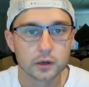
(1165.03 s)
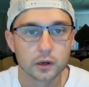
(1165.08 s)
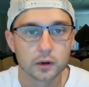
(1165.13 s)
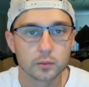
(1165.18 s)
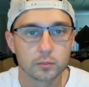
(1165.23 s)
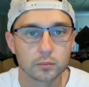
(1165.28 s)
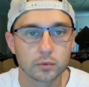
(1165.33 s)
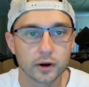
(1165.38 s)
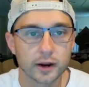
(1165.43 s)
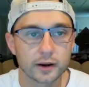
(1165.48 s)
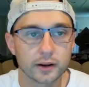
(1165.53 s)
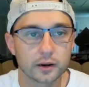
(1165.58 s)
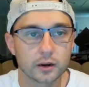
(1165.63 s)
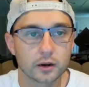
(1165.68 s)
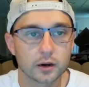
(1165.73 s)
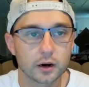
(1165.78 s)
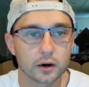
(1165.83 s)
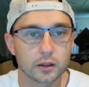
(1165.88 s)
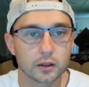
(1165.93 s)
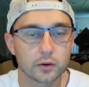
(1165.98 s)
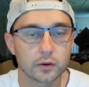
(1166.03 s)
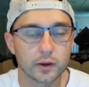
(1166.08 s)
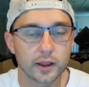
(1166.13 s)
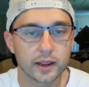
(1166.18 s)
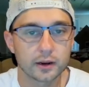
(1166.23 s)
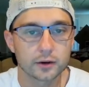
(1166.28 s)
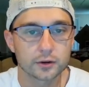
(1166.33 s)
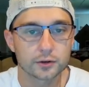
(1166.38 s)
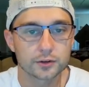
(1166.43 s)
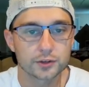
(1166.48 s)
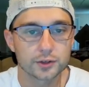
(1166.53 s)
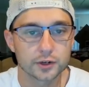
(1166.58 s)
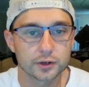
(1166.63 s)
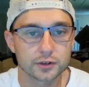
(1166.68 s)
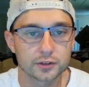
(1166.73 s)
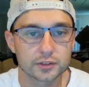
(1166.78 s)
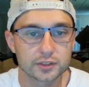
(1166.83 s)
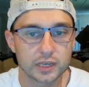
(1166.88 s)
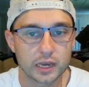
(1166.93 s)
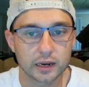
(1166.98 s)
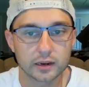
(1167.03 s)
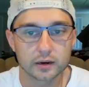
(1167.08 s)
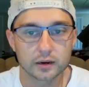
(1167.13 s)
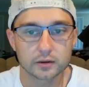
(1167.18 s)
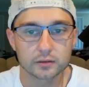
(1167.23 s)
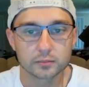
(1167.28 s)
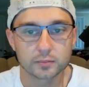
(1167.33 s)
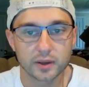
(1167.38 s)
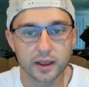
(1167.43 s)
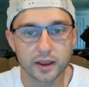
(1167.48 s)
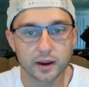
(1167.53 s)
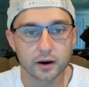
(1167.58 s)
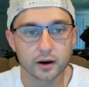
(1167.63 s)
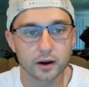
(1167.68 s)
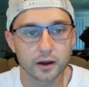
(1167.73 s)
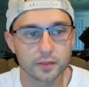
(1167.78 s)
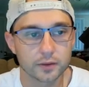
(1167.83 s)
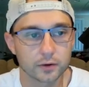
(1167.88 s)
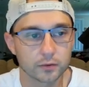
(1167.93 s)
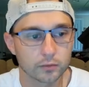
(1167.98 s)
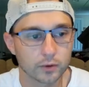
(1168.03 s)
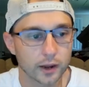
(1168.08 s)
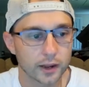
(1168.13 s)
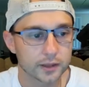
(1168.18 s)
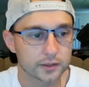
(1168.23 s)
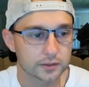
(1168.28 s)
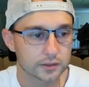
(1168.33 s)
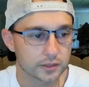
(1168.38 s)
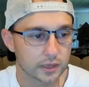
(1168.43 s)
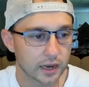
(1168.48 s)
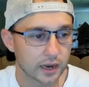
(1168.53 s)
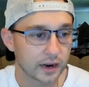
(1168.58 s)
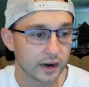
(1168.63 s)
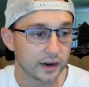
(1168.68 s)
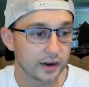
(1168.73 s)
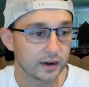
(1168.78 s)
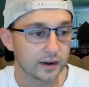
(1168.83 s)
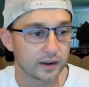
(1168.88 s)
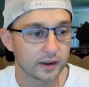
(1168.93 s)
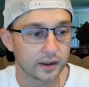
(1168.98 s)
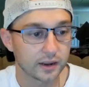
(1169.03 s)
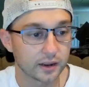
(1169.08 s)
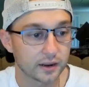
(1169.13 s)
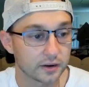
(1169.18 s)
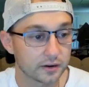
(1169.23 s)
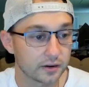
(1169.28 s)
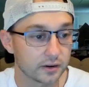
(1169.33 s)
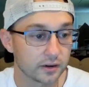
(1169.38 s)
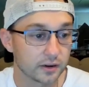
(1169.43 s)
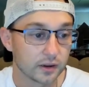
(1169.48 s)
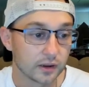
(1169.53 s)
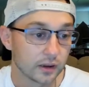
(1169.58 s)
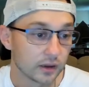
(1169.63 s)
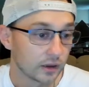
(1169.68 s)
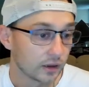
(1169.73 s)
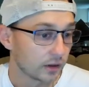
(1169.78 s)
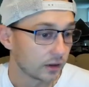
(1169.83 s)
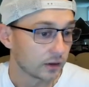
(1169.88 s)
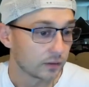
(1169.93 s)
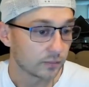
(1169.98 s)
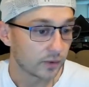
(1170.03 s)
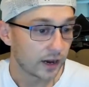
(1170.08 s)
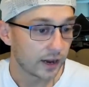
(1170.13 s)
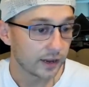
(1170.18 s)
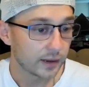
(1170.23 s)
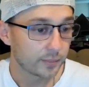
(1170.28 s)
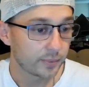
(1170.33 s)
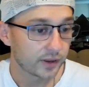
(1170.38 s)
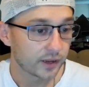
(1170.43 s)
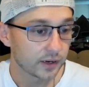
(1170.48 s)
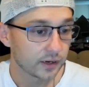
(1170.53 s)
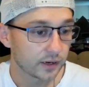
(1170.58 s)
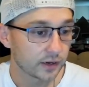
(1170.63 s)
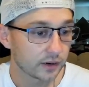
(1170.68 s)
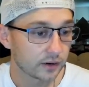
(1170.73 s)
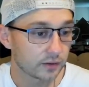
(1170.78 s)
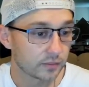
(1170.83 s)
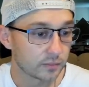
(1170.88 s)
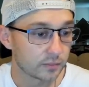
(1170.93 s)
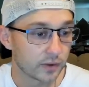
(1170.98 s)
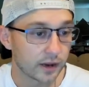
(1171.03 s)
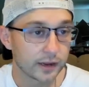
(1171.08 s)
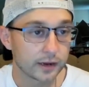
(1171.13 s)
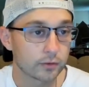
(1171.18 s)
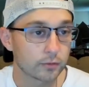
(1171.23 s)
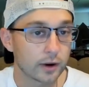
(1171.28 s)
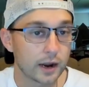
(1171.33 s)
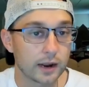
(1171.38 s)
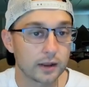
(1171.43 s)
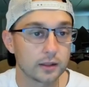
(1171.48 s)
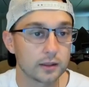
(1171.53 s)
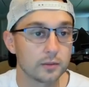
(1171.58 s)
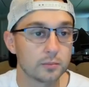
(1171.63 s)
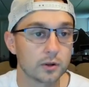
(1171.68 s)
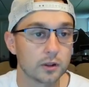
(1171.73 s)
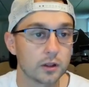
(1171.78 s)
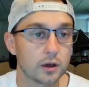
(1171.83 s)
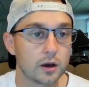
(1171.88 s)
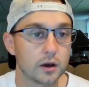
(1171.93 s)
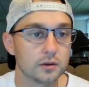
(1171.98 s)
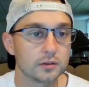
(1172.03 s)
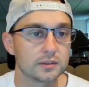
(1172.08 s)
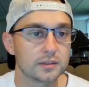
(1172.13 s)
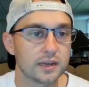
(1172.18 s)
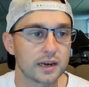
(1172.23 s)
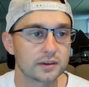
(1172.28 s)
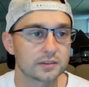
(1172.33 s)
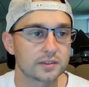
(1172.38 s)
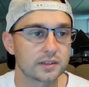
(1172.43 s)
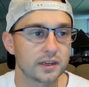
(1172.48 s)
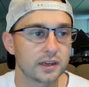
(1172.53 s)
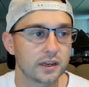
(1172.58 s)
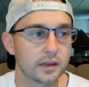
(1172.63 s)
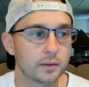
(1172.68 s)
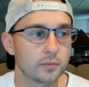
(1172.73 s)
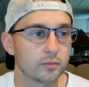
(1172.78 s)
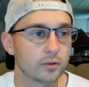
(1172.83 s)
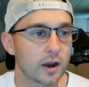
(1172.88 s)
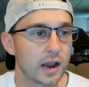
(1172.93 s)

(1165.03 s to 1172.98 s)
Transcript: Brandon Carlo anchors your second pair on the right side, and In my opinion, Mike Riley belongs next to him.